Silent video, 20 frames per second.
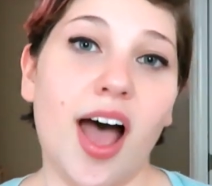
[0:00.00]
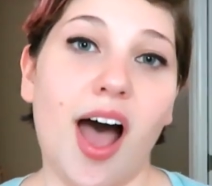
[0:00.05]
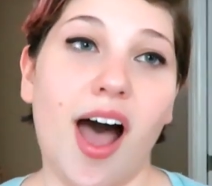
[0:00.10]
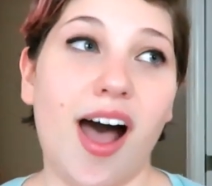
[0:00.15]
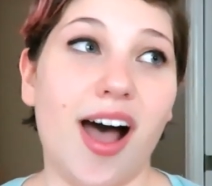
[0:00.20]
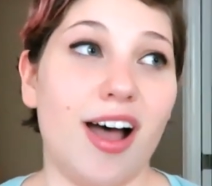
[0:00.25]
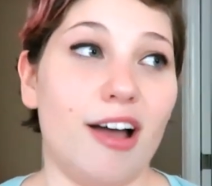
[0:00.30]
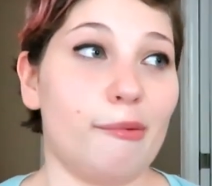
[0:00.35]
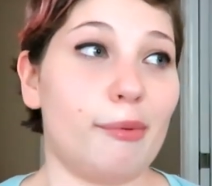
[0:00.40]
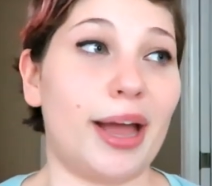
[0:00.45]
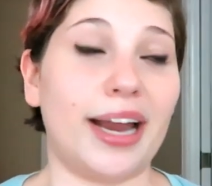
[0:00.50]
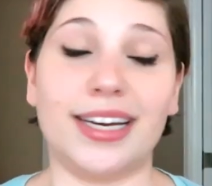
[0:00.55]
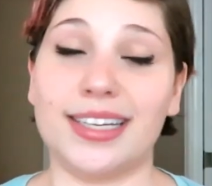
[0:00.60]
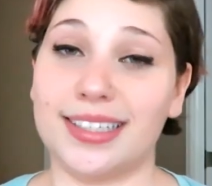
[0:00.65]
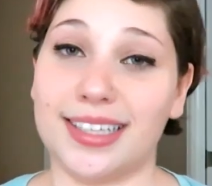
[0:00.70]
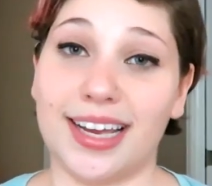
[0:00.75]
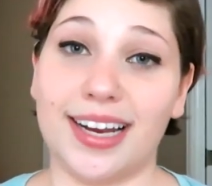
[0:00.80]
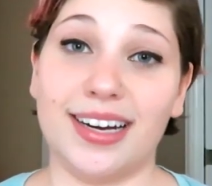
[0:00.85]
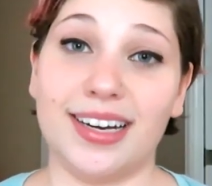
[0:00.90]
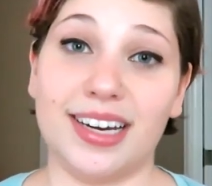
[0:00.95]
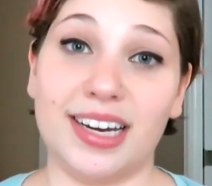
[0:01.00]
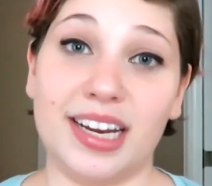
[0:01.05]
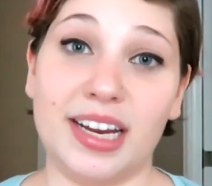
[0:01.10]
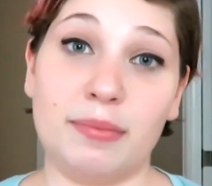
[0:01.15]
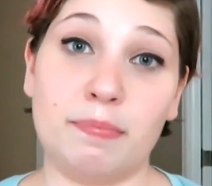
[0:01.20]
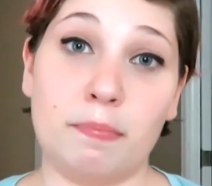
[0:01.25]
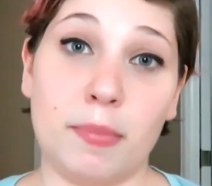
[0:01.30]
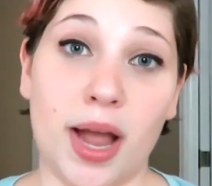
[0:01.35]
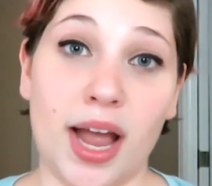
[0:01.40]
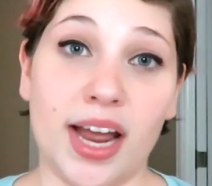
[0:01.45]
Um, I decided to
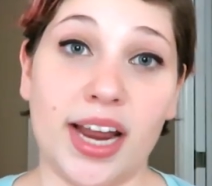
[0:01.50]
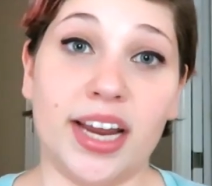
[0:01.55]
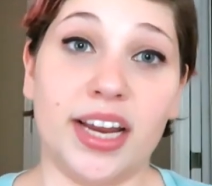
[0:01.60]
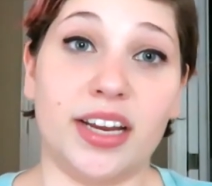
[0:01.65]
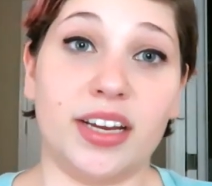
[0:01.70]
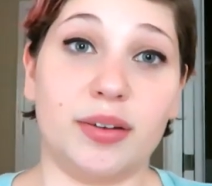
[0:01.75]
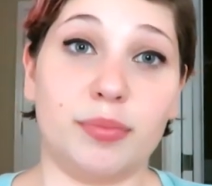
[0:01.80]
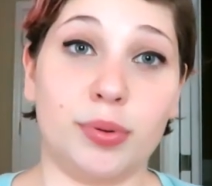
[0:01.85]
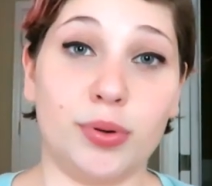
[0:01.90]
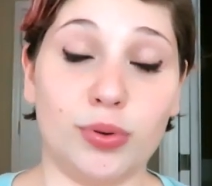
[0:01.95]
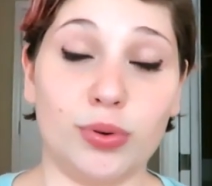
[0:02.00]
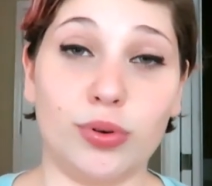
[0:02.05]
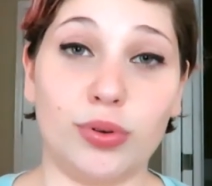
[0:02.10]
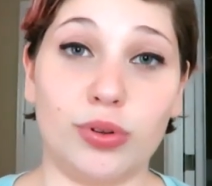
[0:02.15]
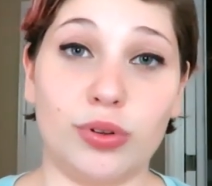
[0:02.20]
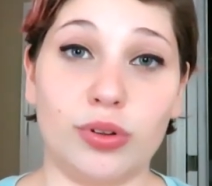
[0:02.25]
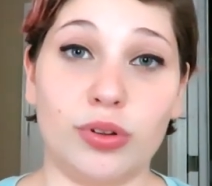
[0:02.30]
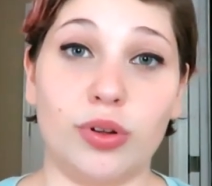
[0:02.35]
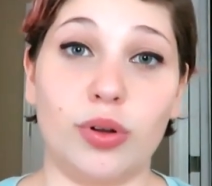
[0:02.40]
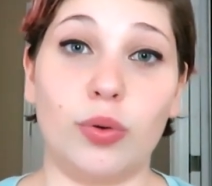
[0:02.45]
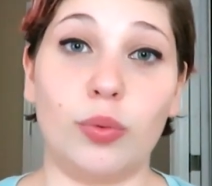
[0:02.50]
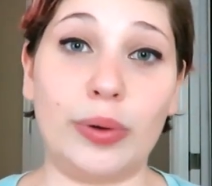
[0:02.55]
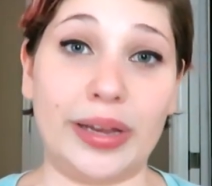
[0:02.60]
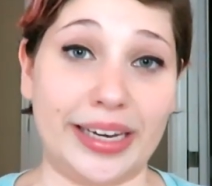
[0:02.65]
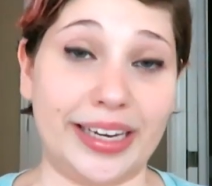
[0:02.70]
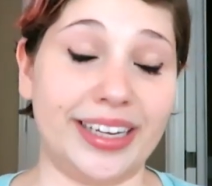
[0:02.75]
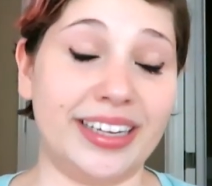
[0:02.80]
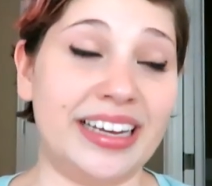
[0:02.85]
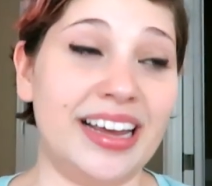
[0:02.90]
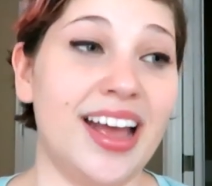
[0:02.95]
name my poodle
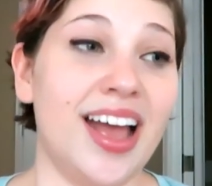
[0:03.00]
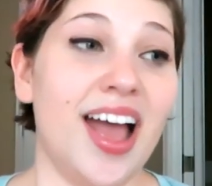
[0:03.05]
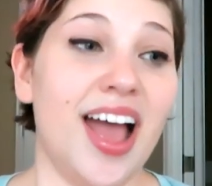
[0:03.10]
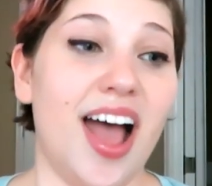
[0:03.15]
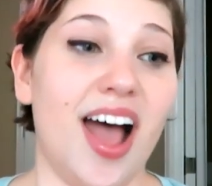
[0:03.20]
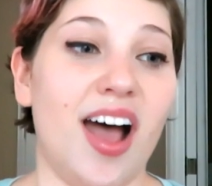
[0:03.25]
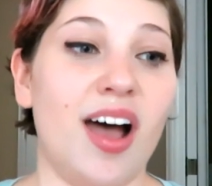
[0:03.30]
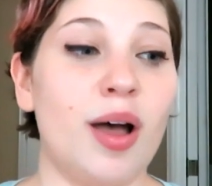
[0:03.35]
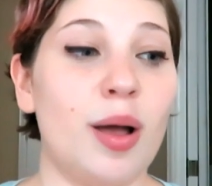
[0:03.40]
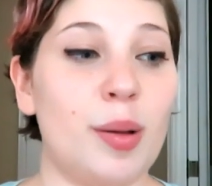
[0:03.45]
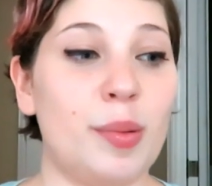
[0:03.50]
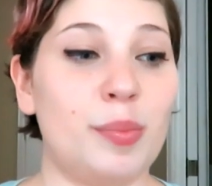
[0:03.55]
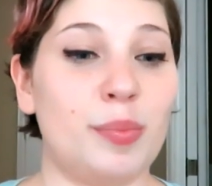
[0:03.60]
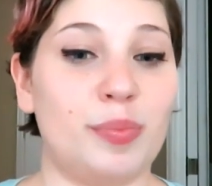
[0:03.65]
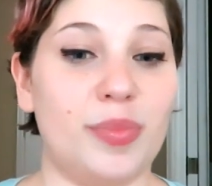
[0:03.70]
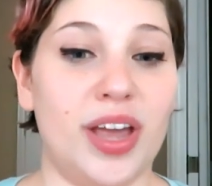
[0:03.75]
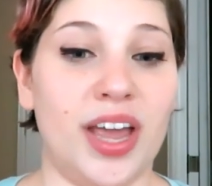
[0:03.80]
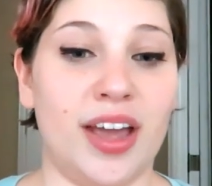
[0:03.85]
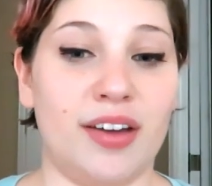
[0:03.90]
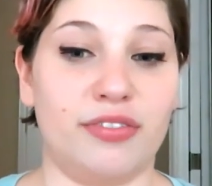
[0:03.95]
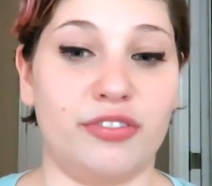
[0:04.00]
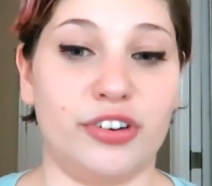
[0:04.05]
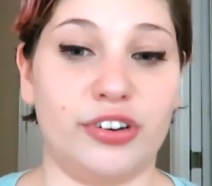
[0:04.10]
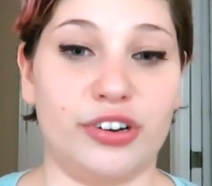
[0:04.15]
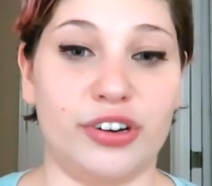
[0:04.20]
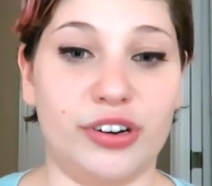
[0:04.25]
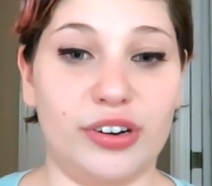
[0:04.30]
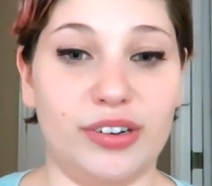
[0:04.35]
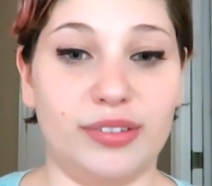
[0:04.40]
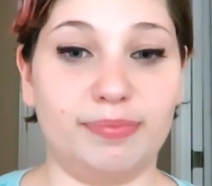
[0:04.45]
Winnie um,
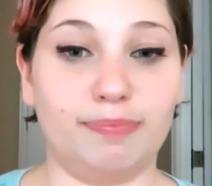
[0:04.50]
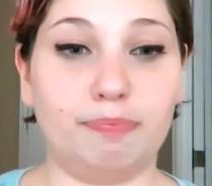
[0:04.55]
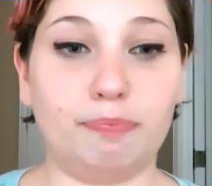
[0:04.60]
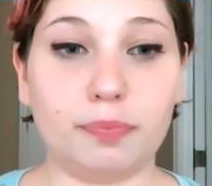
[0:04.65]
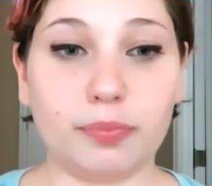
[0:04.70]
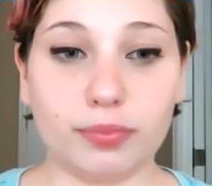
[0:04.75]
after